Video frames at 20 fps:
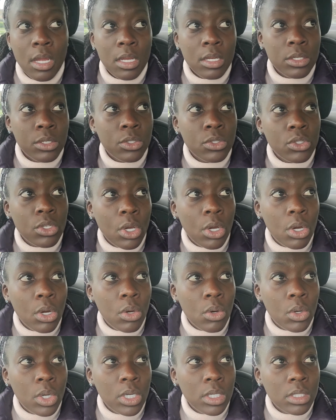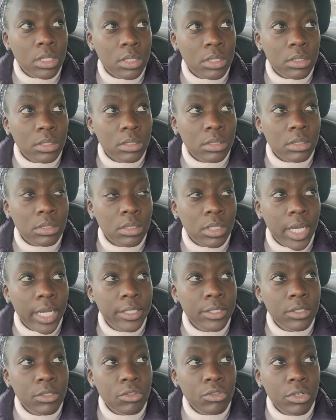So I
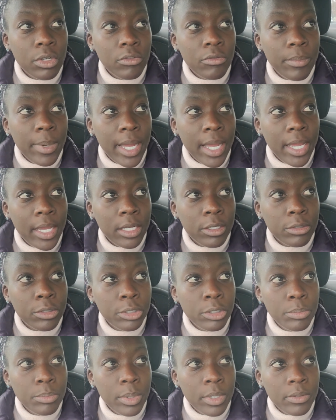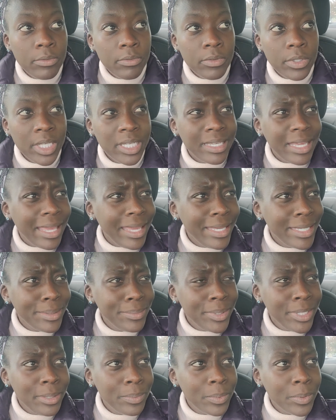just drove by a group of like 8
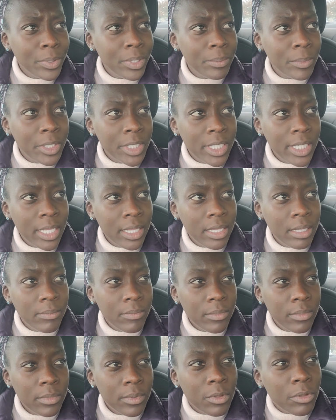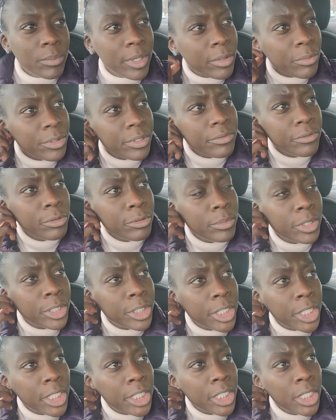people. I'm looking at them through my rearview
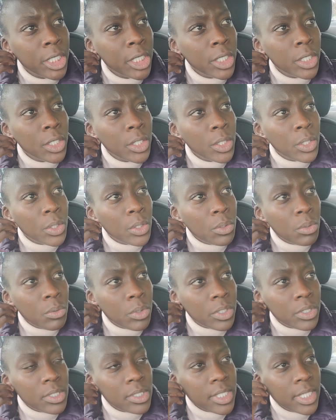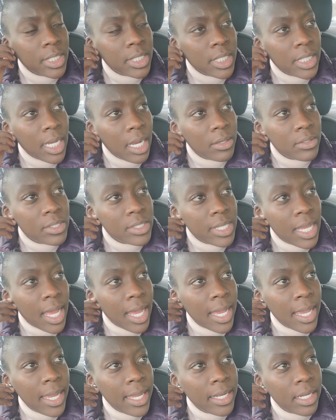mirror, who are standing
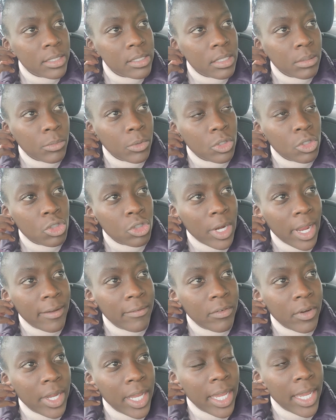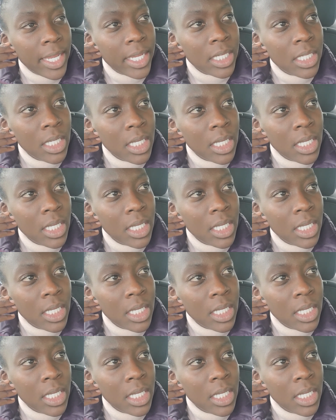outside on someone's driveway.